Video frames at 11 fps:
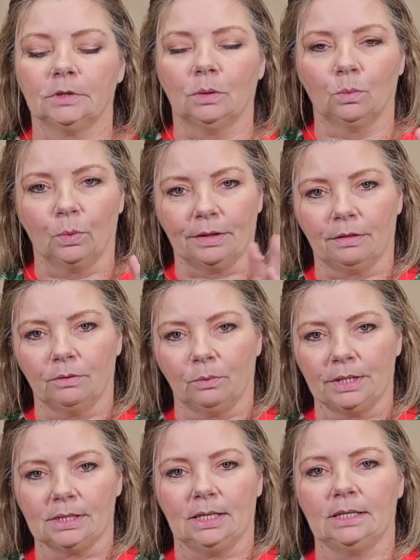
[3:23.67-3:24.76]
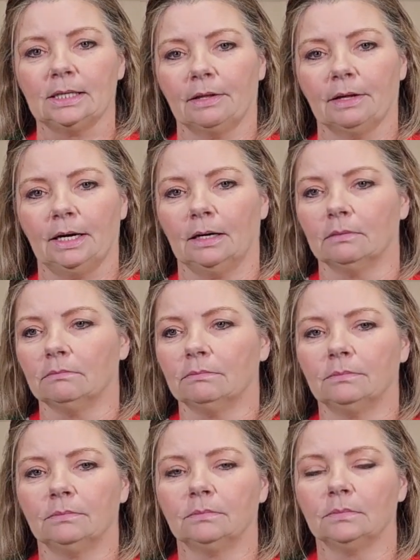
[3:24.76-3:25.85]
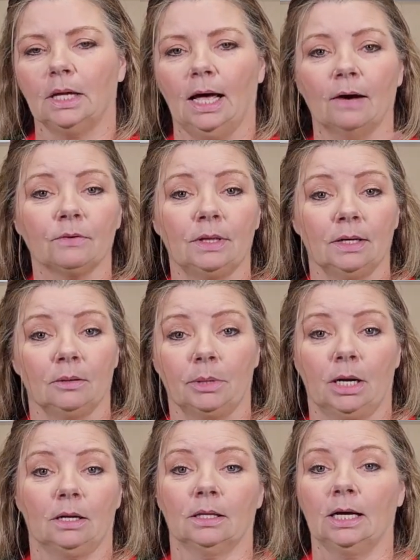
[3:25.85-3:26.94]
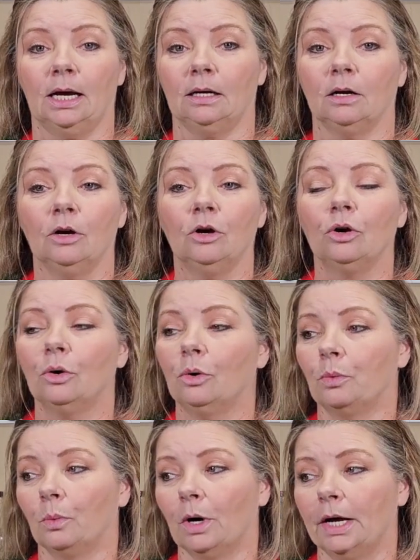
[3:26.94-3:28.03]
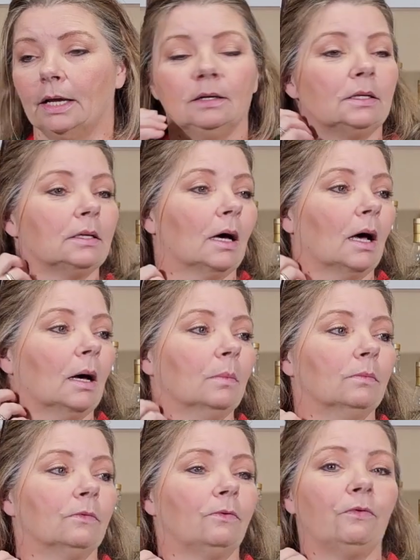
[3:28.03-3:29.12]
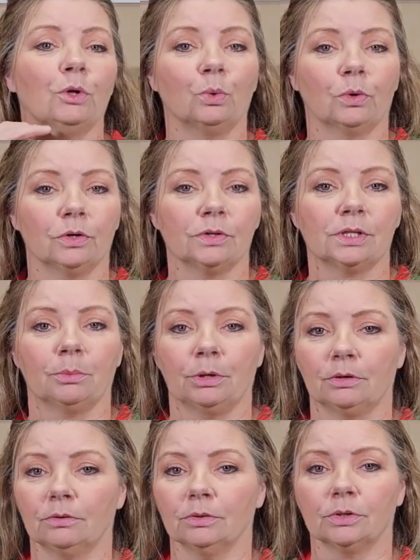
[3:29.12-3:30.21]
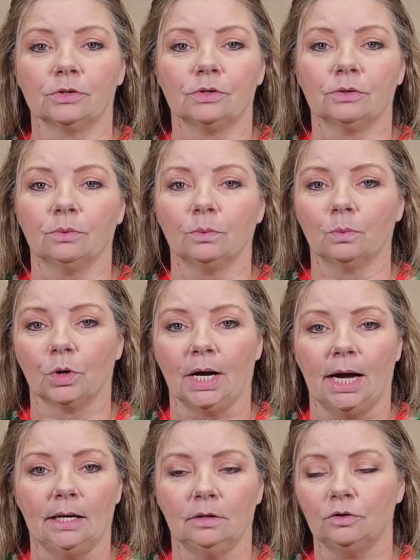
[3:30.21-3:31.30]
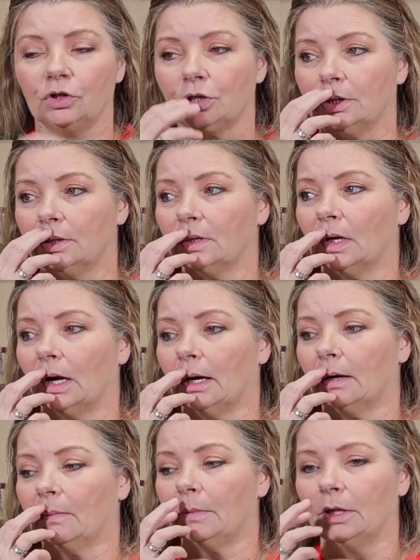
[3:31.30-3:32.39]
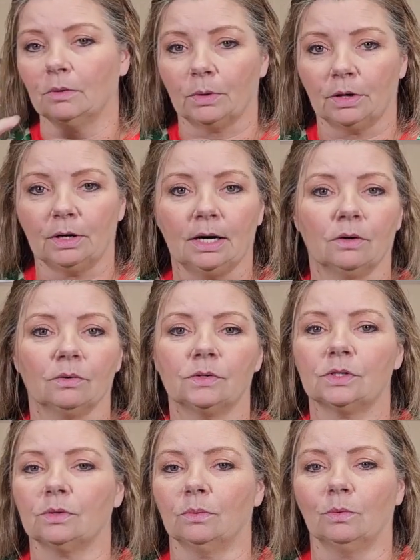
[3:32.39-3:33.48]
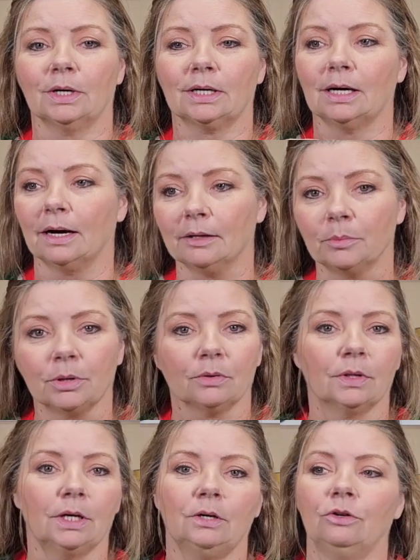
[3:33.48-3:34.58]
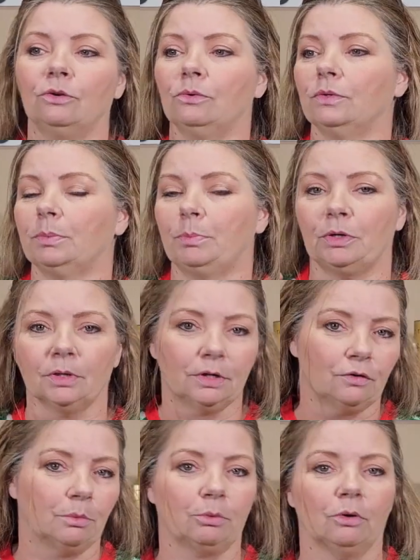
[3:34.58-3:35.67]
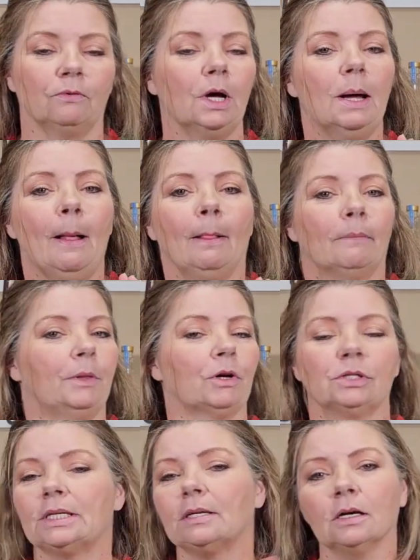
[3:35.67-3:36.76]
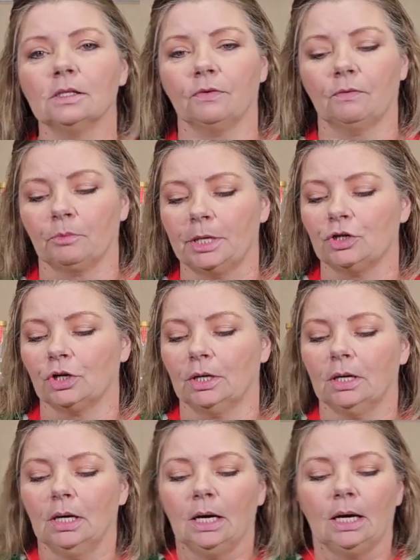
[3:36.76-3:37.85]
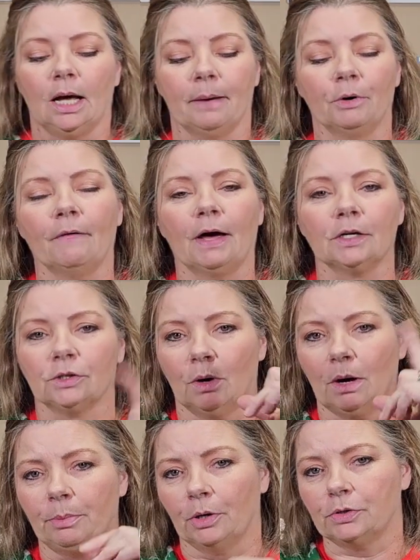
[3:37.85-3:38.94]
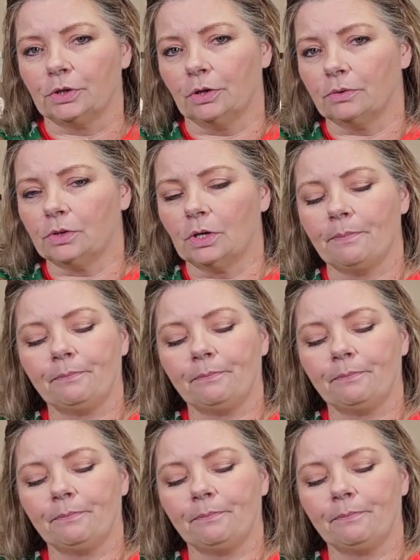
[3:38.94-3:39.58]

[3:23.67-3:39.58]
with the whiskey telling everything about it, like what floors the barrels were aged in the warehouse, what kind of barrel they used, barrel entry proof. There's tons of information on that, so I'll post those